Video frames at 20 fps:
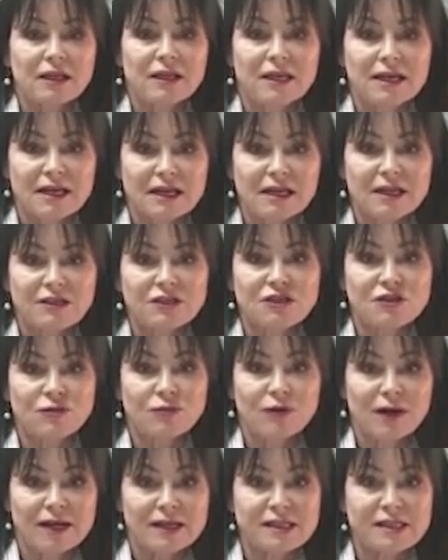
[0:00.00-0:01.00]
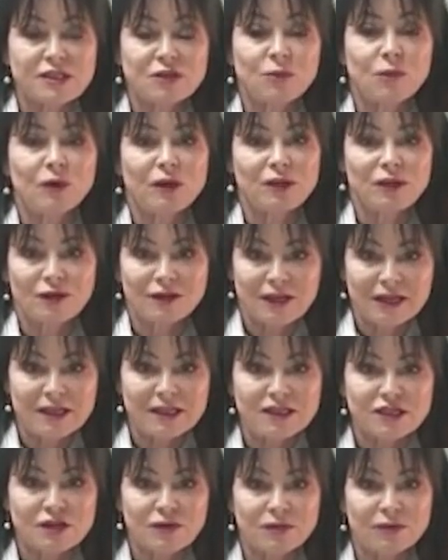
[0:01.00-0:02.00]
needing to rest when you need
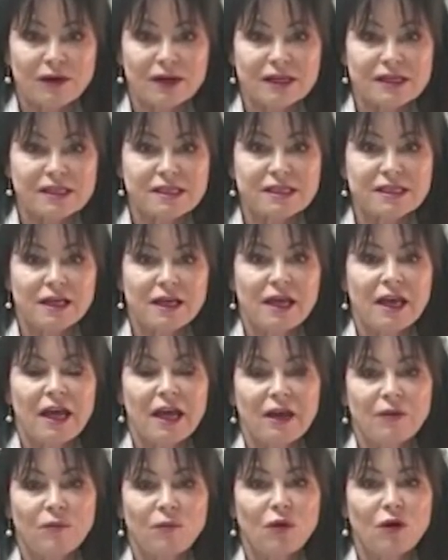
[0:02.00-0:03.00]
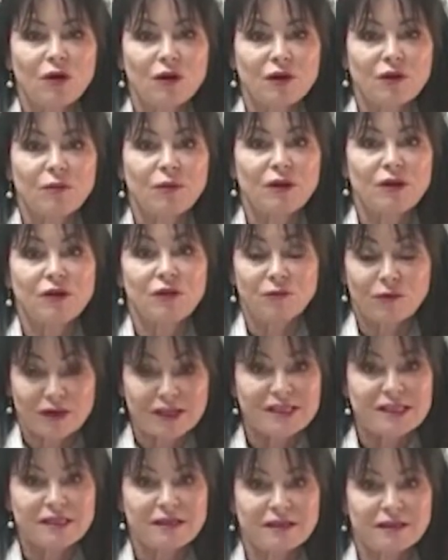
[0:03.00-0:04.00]
to rest and work when you're
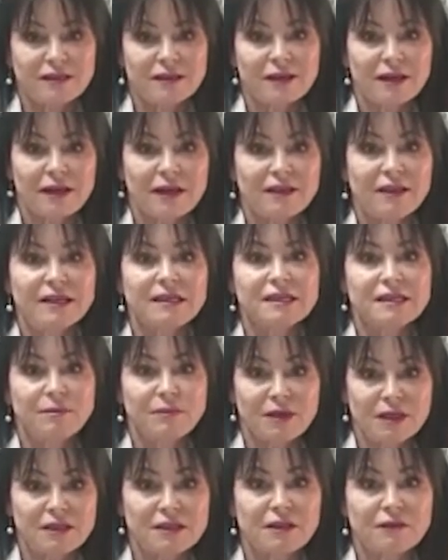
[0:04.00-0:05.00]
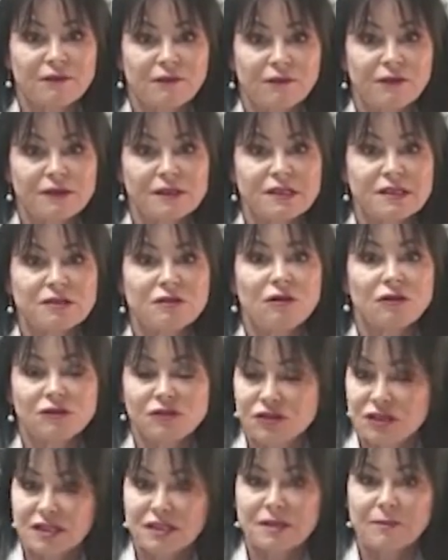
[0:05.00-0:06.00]
rested. And that's a big difference, not
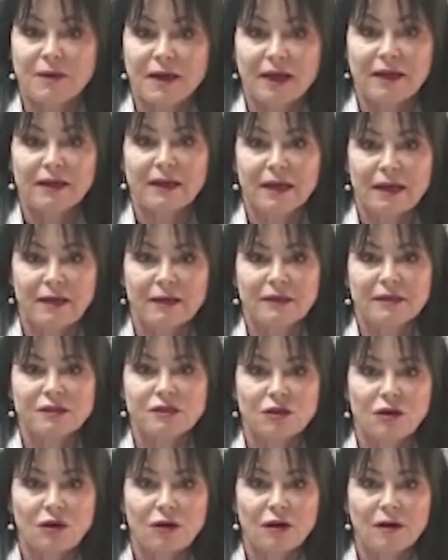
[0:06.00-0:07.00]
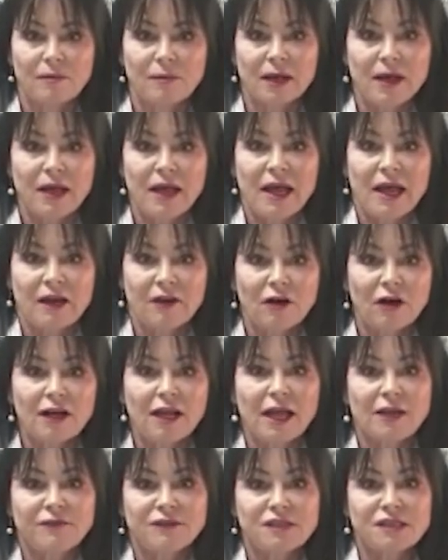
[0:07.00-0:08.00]
just about counting time. And I'd
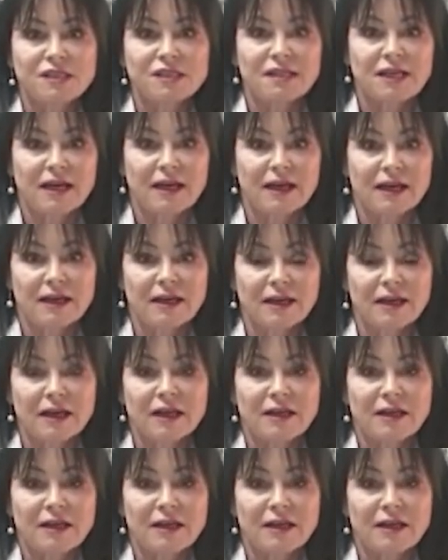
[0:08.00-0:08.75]
have to say